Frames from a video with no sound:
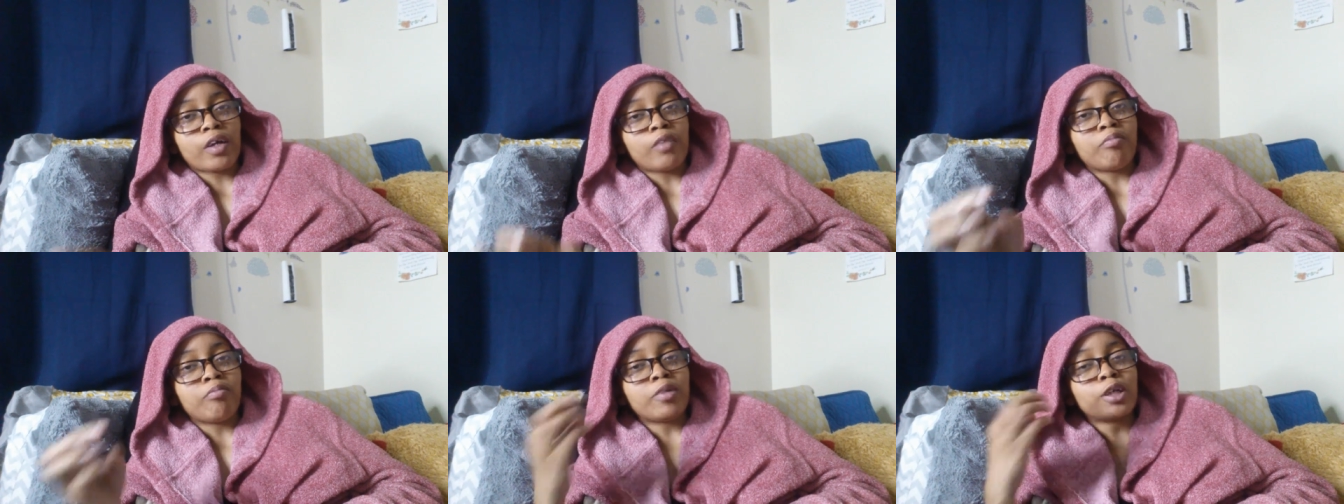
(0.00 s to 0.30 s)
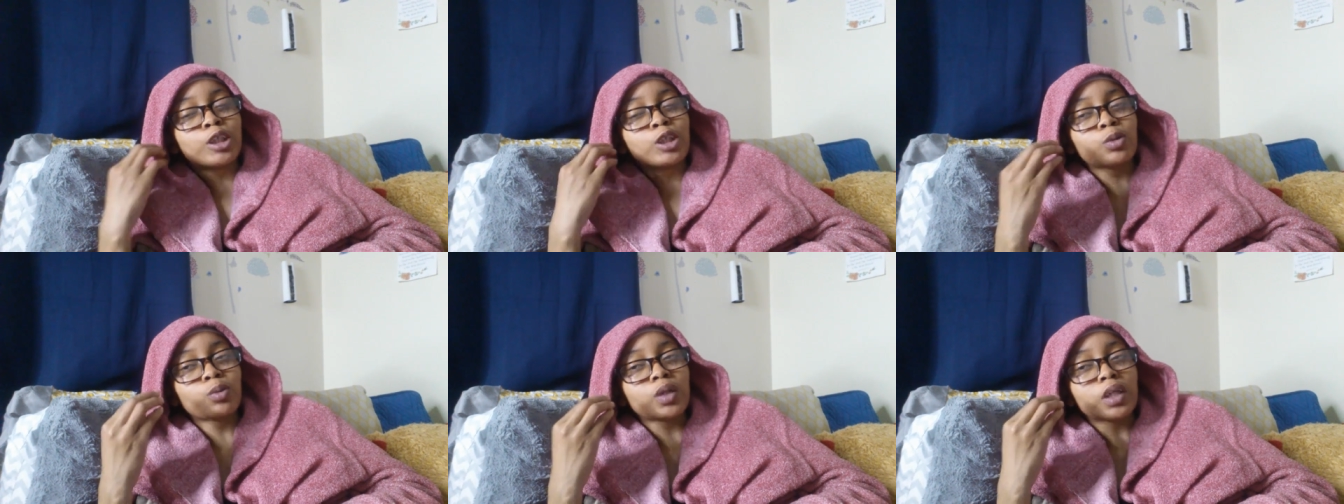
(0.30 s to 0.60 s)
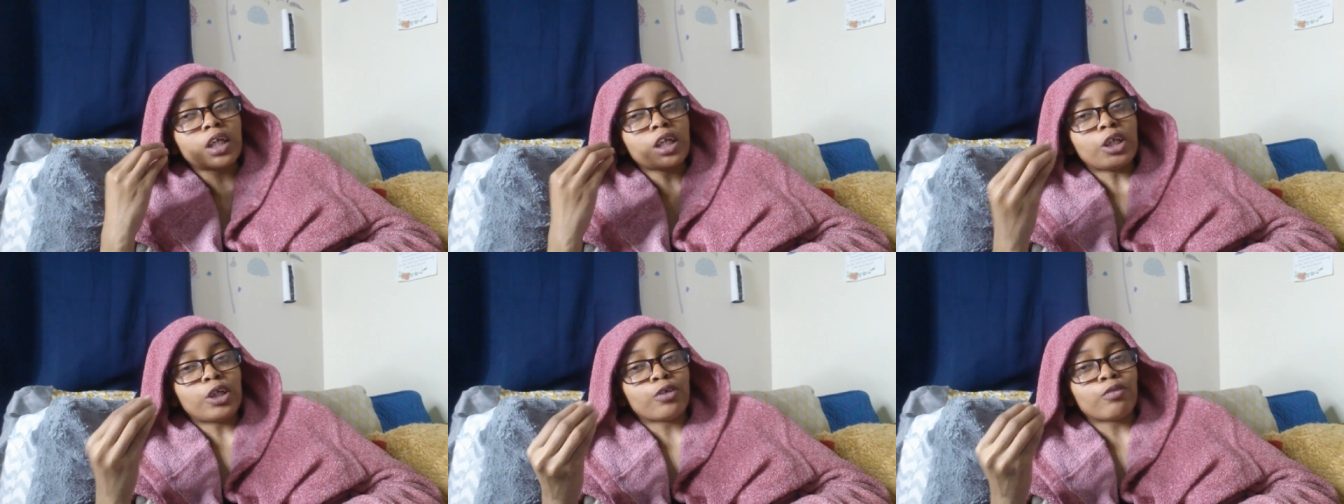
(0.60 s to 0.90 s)
and
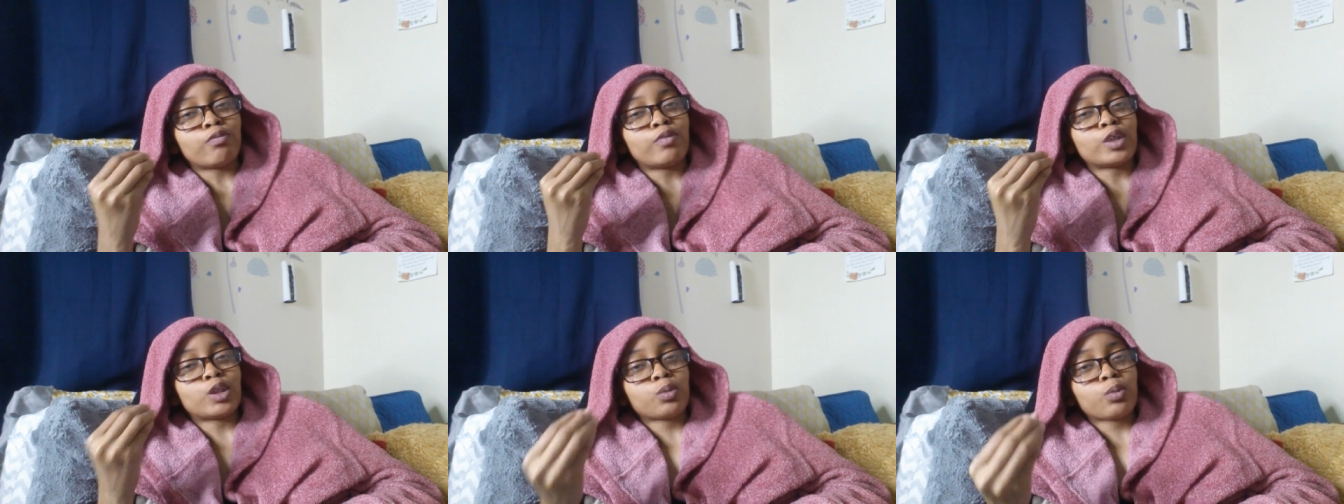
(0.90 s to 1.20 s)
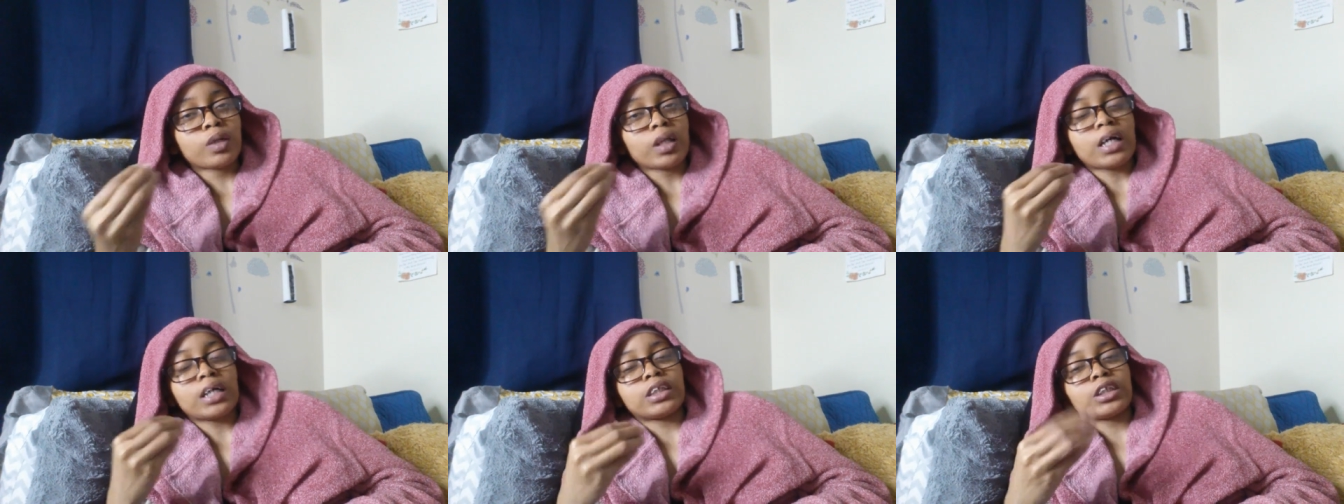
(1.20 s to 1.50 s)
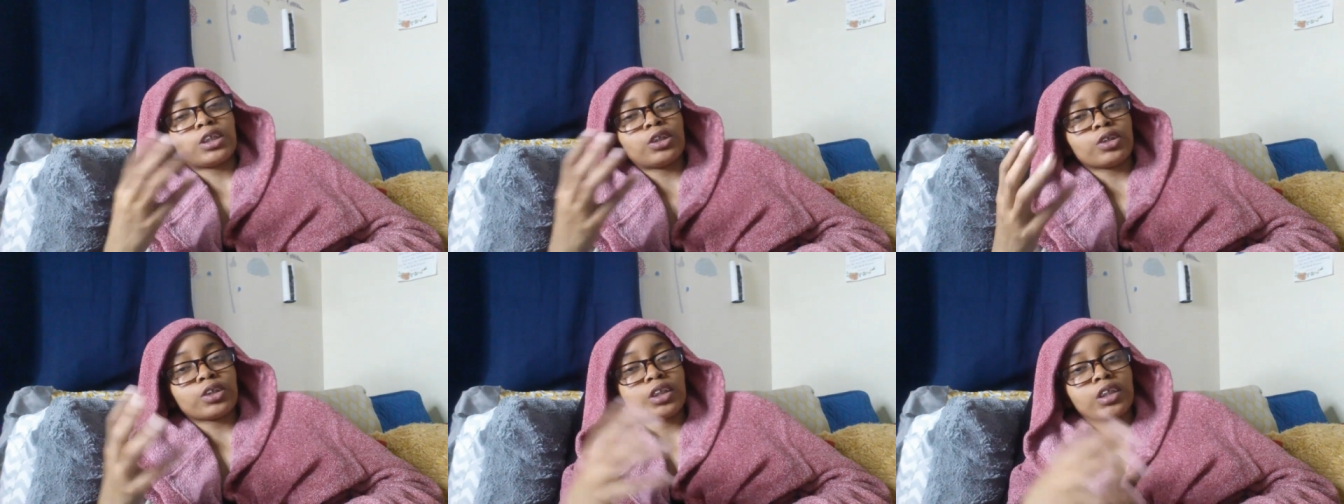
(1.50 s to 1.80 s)
visually you're
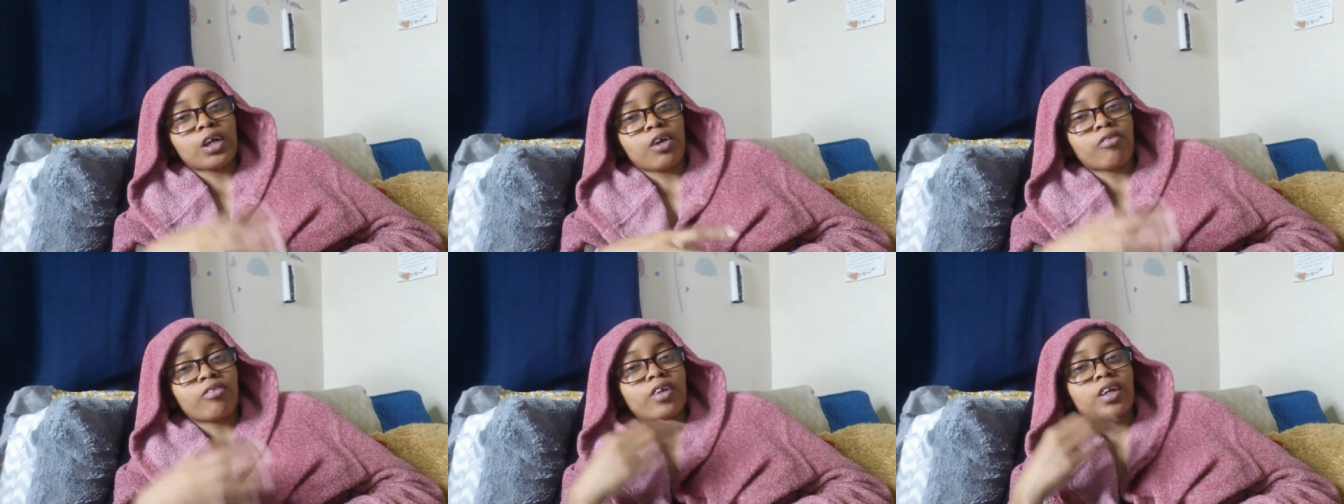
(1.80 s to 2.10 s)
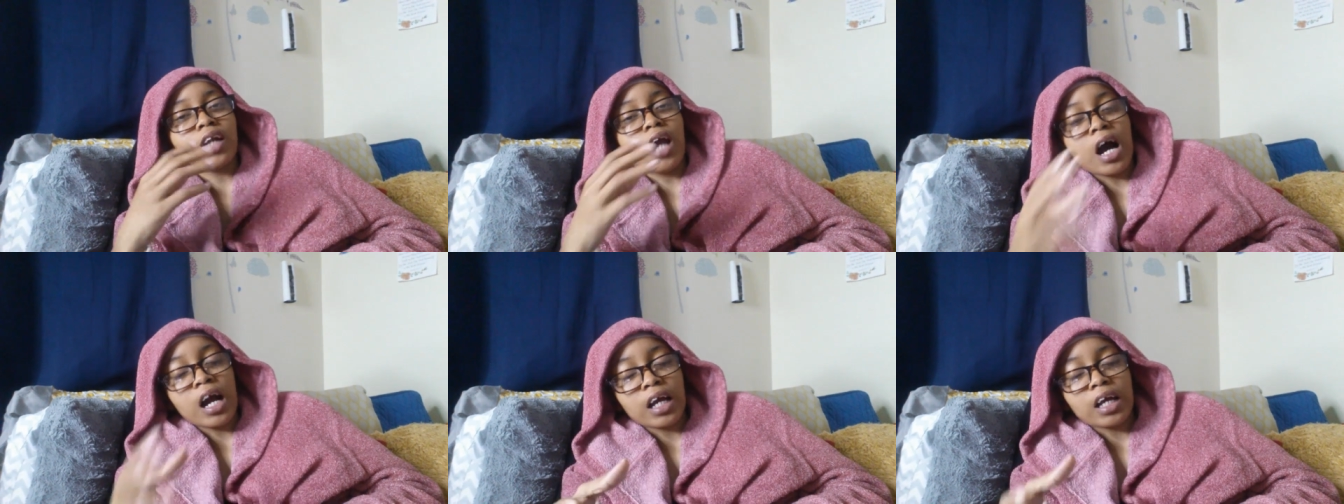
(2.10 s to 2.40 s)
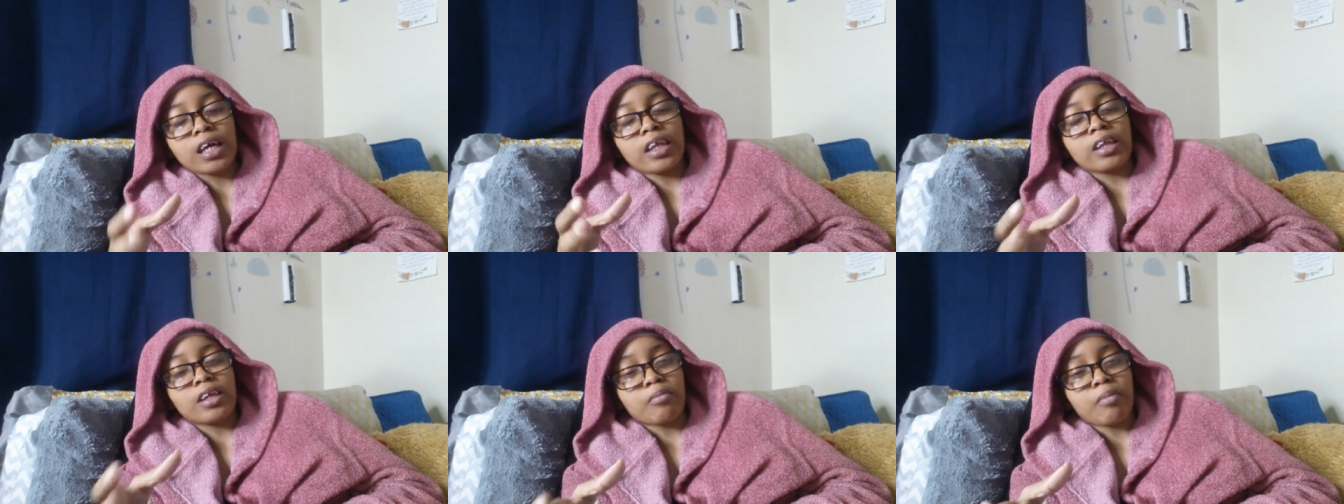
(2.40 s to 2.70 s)
visualizing yourself
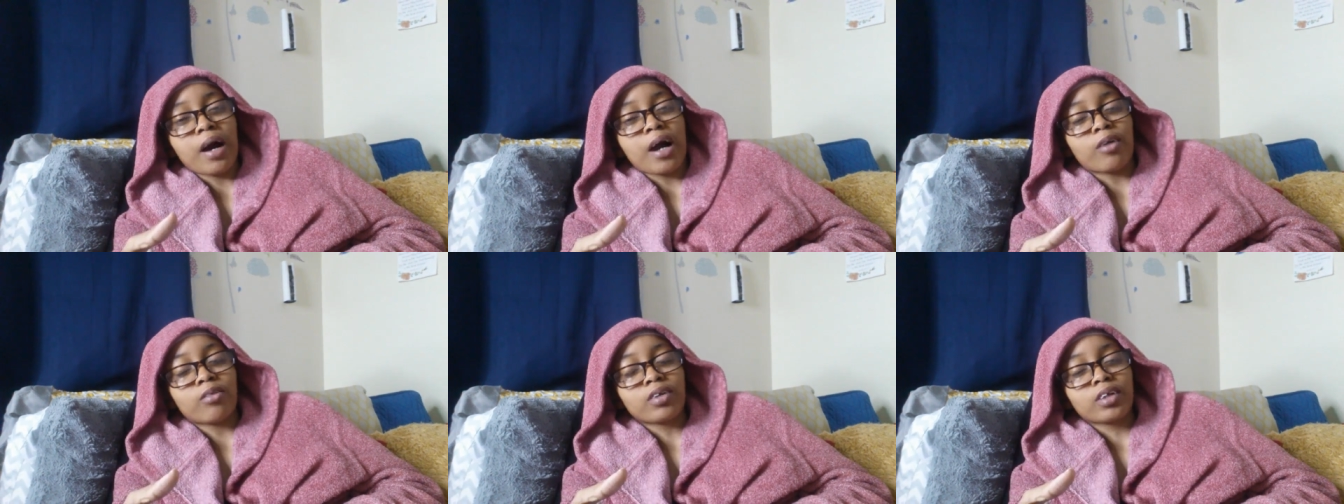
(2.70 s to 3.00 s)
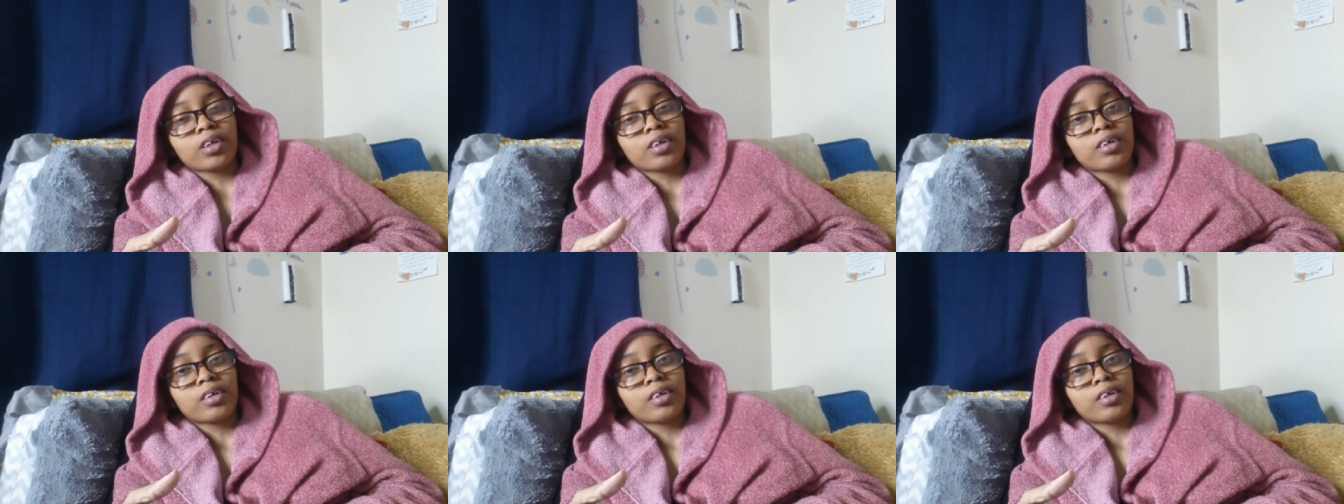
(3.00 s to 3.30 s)
knocking them out.